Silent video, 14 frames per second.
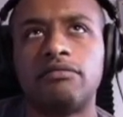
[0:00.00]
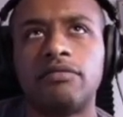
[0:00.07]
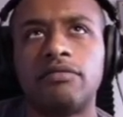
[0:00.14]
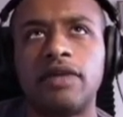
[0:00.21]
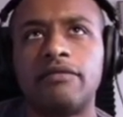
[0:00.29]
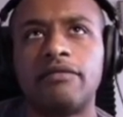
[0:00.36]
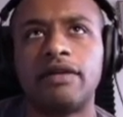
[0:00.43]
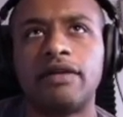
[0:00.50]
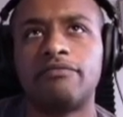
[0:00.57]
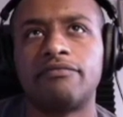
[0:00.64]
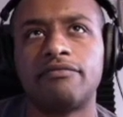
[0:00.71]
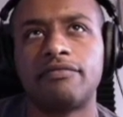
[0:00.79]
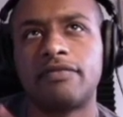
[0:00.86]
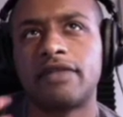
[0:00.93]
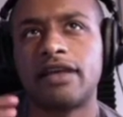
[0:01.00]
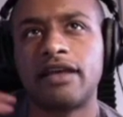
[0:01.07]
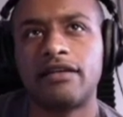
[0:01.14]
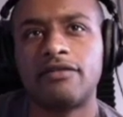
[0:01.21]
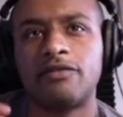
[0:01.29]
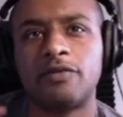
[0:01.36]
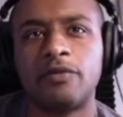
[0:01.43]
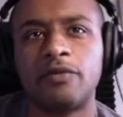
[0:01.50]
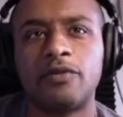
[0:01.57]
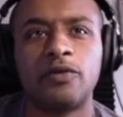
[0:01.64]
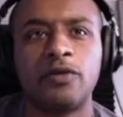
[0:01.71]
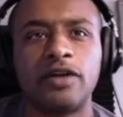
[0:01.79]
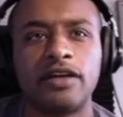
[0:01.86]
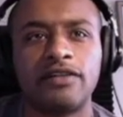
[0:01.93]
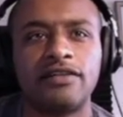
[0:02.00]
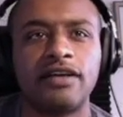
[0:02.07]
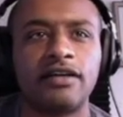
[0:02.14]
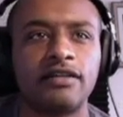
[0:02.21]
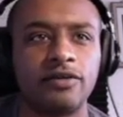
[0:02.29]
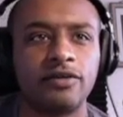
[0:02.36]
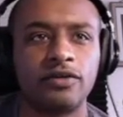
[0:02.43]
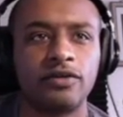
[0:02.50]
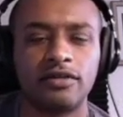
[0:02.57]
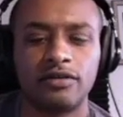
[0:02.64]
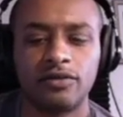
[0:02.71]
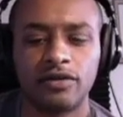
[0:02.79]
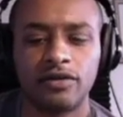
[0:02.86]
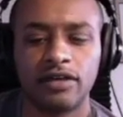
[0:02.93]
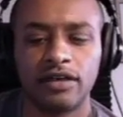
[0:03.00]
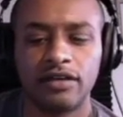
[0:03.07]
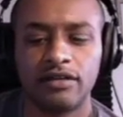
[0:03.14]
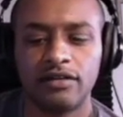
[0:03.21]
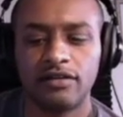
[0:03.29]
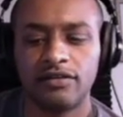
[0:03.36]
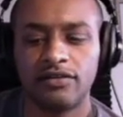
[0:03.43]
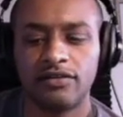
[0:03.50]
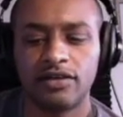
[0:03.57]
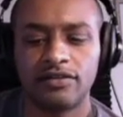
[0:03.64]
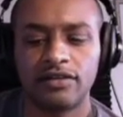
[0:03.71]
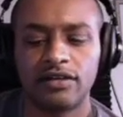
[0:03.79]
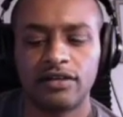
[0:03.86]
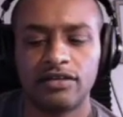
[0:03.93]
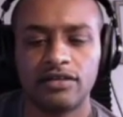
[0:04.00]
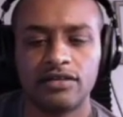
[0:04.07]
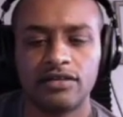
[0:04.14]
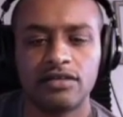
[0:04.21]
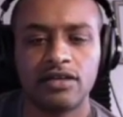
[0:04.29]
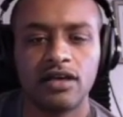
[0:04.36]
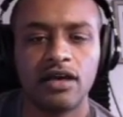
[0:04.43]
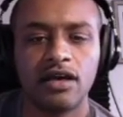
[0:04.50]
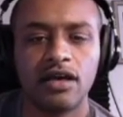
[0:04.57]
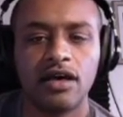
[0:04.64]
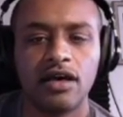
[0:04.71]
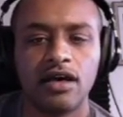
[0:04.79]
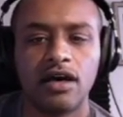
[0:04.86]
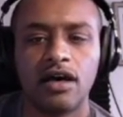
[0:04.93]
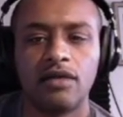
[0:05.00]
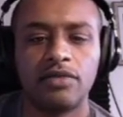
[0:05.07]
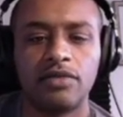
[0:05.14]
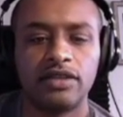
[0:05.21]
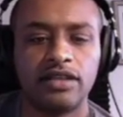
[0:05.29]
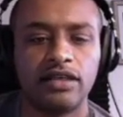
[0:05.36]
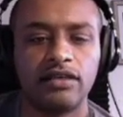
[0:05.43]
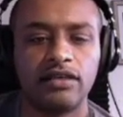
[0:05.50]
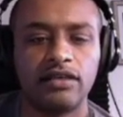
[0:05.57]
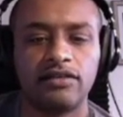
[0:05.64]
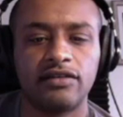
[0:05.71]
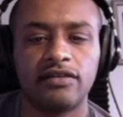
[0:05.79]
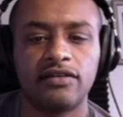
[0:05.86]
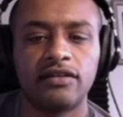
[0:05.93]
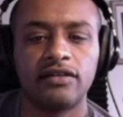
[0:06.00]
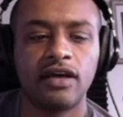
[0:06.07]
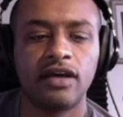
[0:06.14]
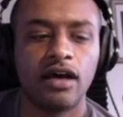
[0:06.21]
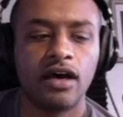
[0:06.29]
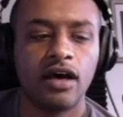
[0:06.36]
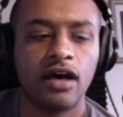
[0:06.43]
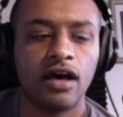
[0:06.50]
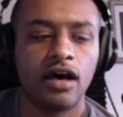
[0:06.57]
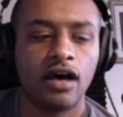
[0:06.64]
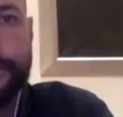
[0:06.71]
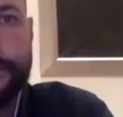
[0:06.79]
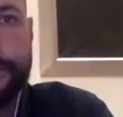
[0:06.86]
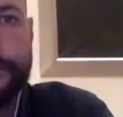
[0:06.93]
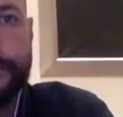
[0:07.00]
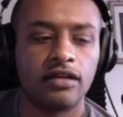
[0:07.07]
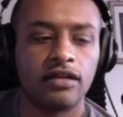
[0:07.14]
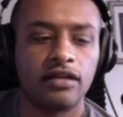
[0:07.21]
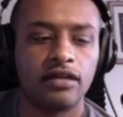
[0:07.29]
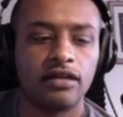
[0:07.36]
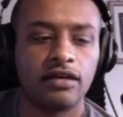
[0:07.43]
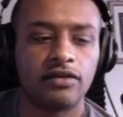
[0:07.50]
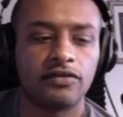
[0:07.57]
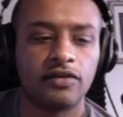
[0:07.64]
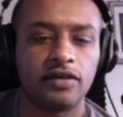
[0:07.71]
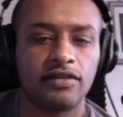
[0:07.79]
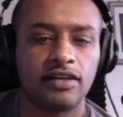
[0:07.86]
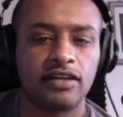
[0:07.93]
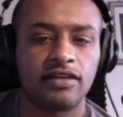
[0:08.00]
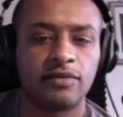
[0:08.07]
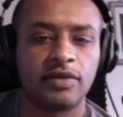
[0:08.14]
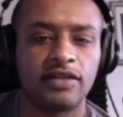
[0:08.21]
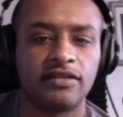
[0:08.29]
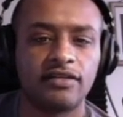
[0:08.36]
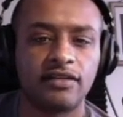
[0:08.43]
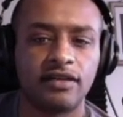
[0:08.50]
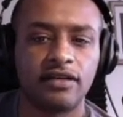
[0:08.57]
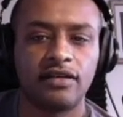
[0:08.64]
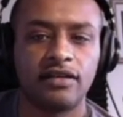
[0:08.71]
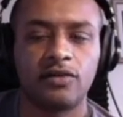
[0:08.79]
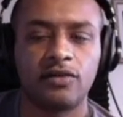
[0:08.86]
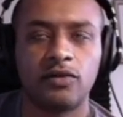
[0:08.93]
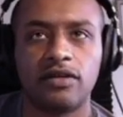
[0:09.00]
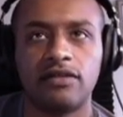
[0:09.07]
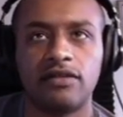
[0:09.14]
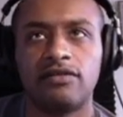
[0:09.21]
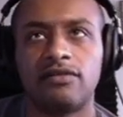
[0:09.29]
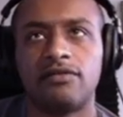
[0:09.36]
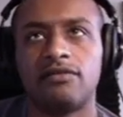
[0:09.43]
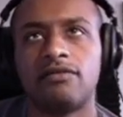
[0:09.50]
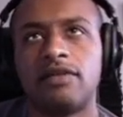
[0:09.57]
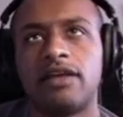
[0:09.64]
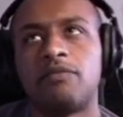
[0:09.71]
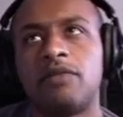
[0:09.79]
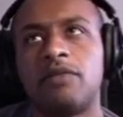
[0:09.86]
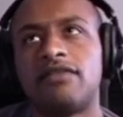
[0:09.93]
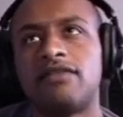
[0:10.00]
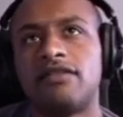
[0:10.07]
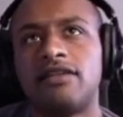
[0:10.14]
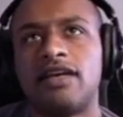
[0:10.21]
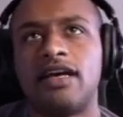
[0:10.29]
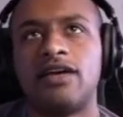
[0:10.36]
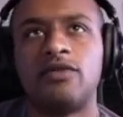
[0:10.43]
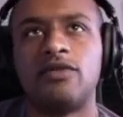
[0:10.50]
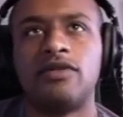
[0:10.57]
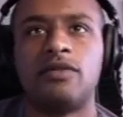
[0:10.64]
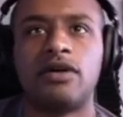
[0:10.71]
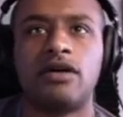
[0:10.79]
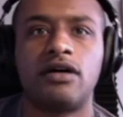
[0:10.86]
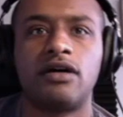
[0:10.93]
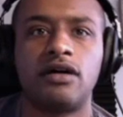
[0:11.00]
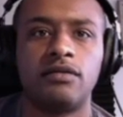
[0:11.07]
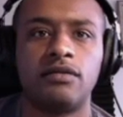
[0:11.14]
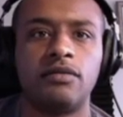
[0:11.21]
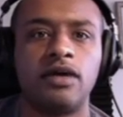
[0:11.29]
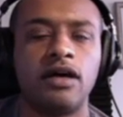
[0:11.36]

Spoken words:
I can't remember where any of these translations but they existed. The as far as like the pentatonic, as like mixing that with the maqam,